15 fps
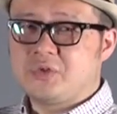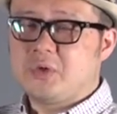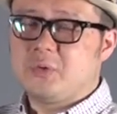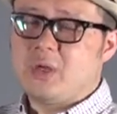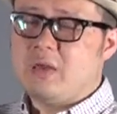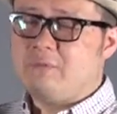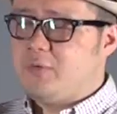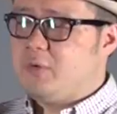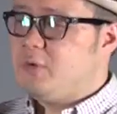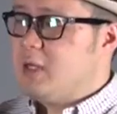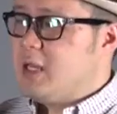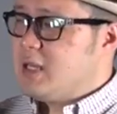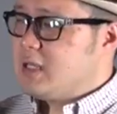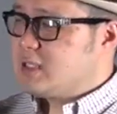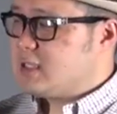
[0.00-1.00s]
So if
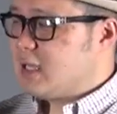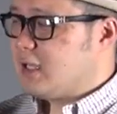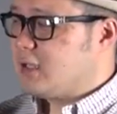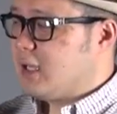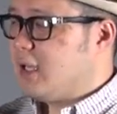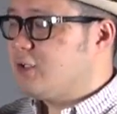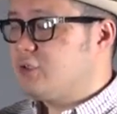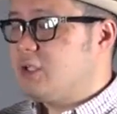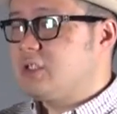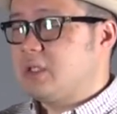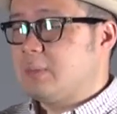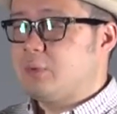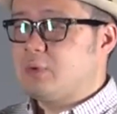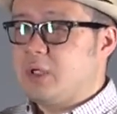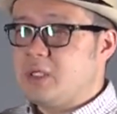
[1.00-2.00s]
you set the HD
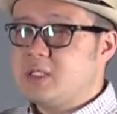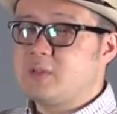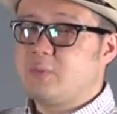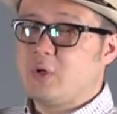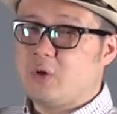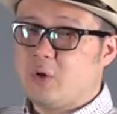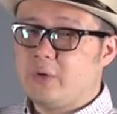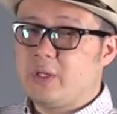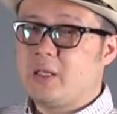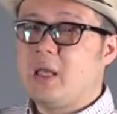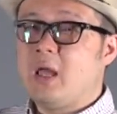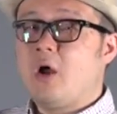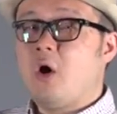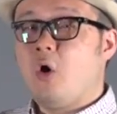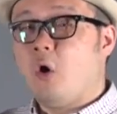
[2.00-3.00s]
simultaneous
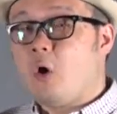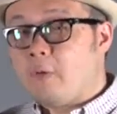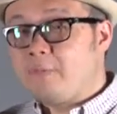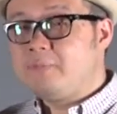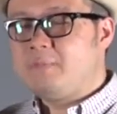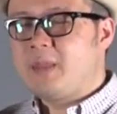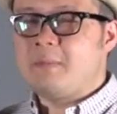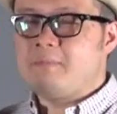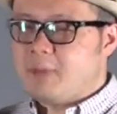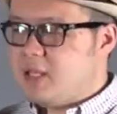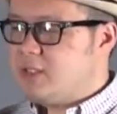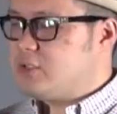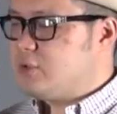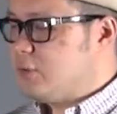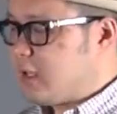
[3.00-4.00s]
recording on, that
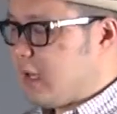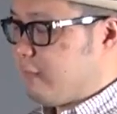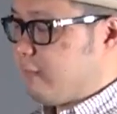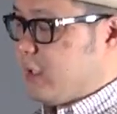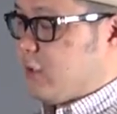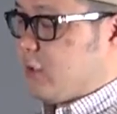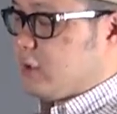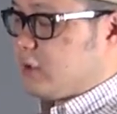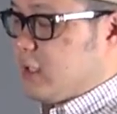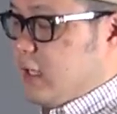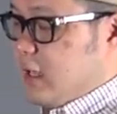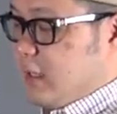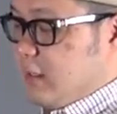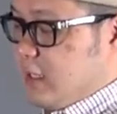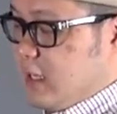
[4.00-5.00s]
means you can record
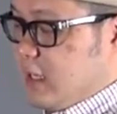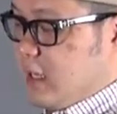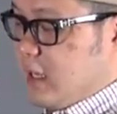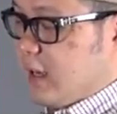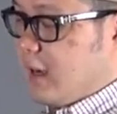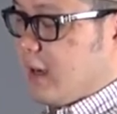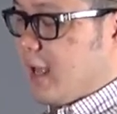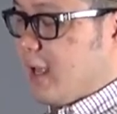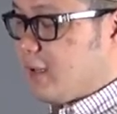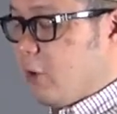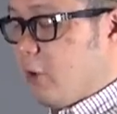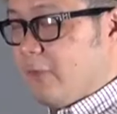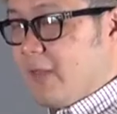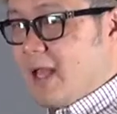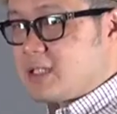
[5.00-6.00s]
the uh,
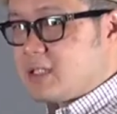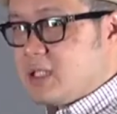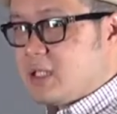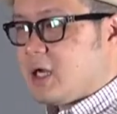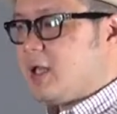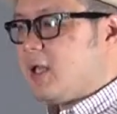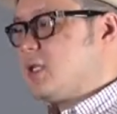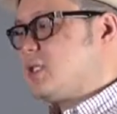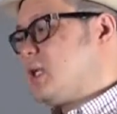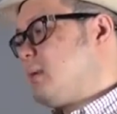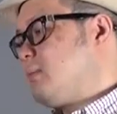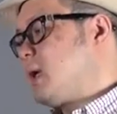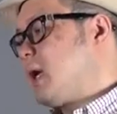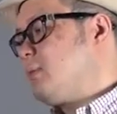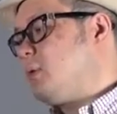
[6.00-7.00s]
on SD card at the
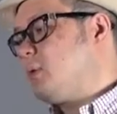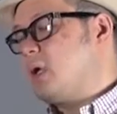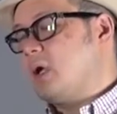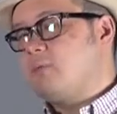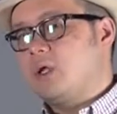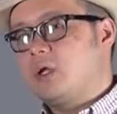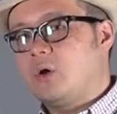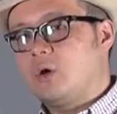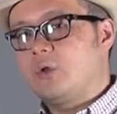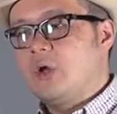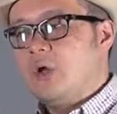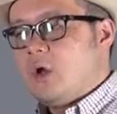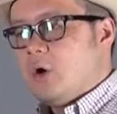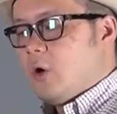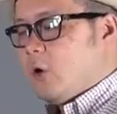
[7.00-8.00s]
same time you can record
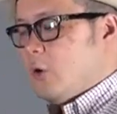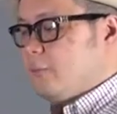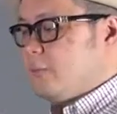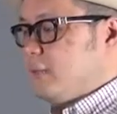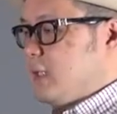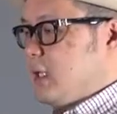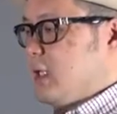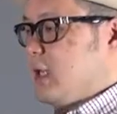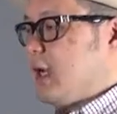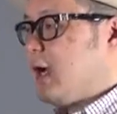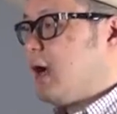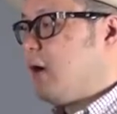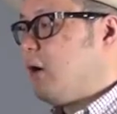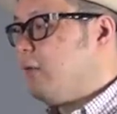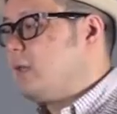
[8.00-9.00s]
on the
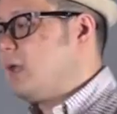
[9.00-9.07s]
uh, on